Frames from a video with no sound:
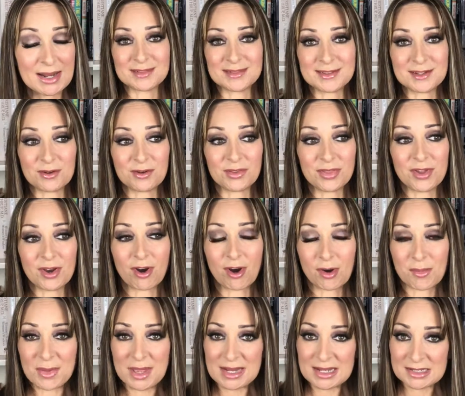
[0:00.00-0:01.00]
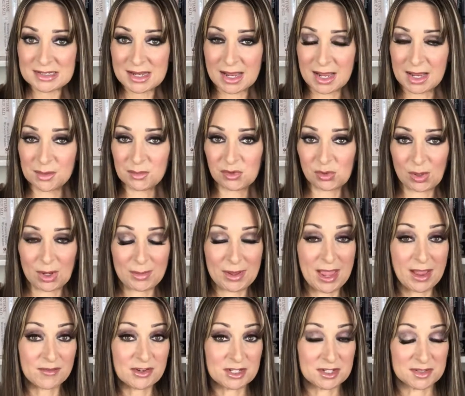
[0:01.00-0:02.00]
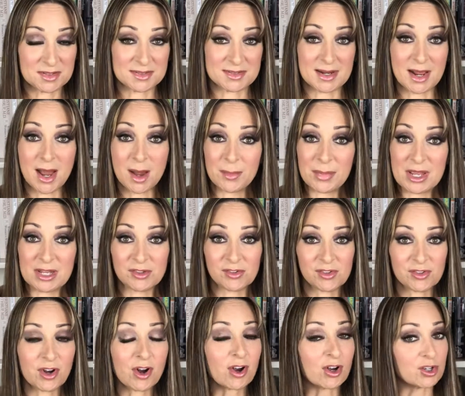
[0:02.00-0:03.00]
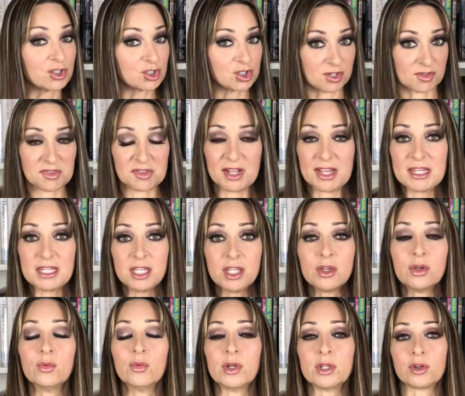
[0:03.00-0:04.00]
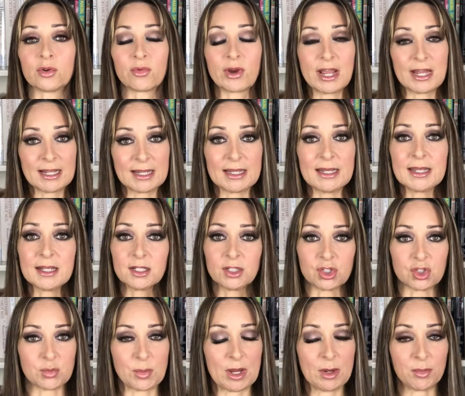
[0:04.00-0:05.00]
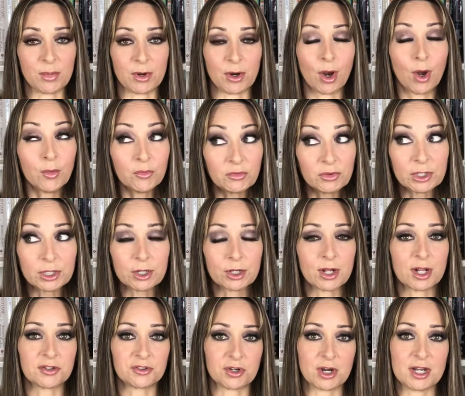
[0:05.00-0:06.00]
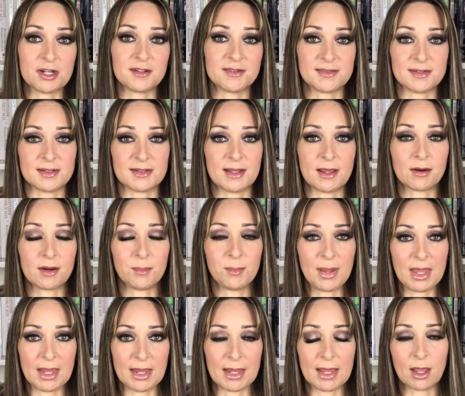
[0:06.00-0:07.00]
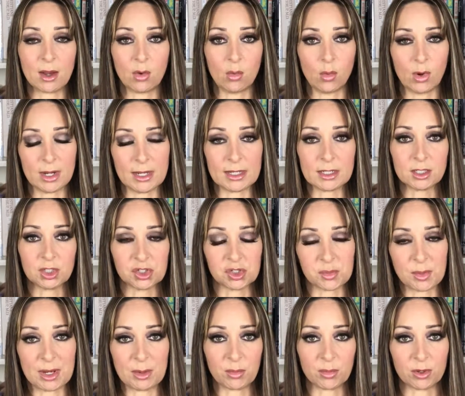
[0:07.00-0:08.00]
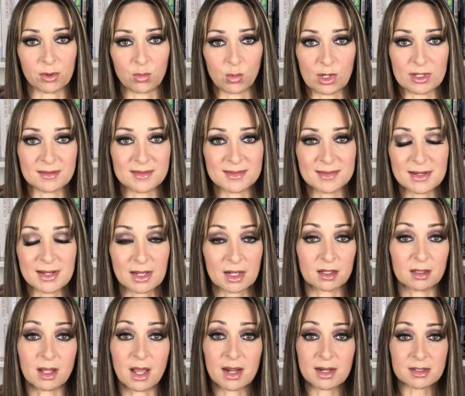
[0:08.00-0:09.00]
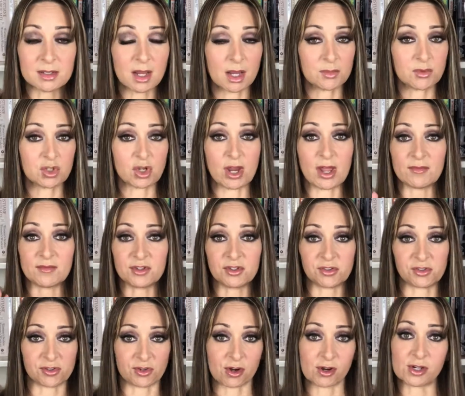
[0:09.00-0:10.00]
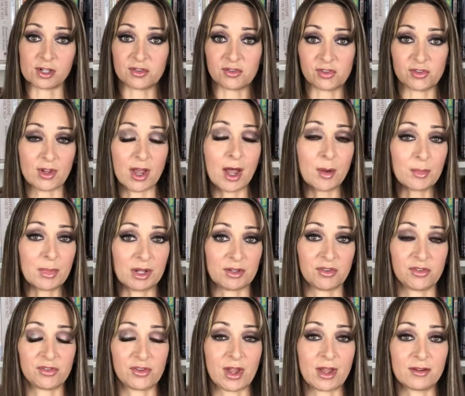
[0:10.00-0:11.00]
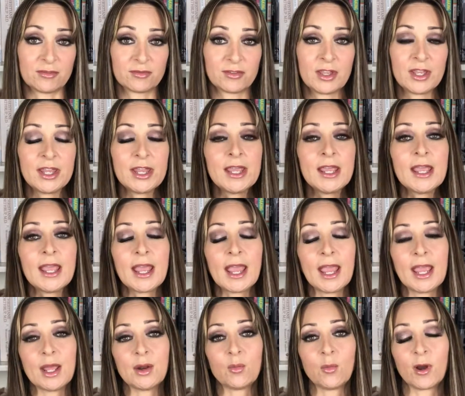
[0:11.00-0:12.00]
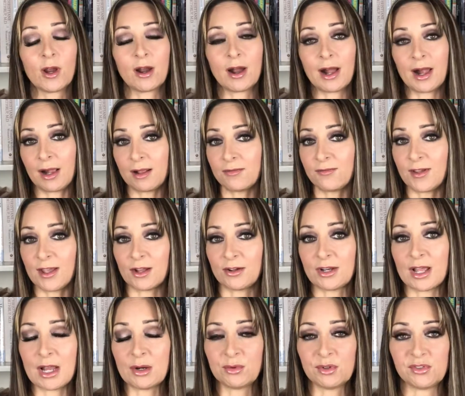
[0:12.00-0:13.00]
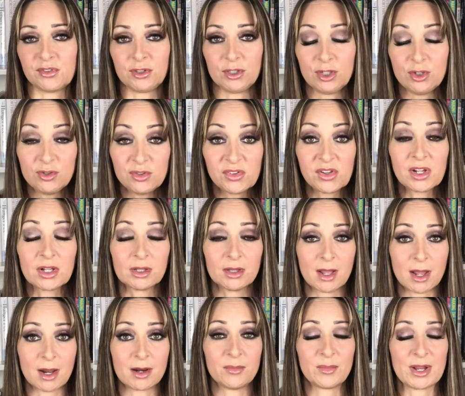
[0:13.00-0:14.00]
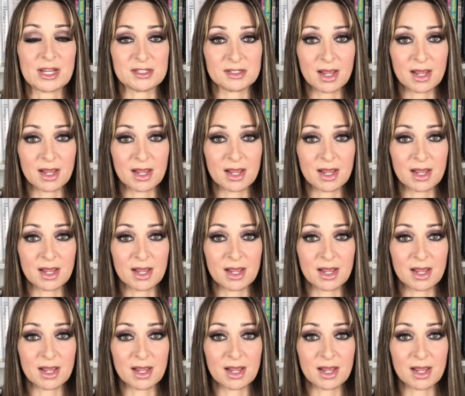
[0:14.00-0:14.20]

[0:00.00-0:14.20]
So there are many times where I'm having to stop and start, just like you when you're writing an English paper. Hopefully you're not trying to sit down and bang out 1 English paper in 1 sitting. A lot of times you're having to start and stop on stuff. And where I found I was losing a lot of my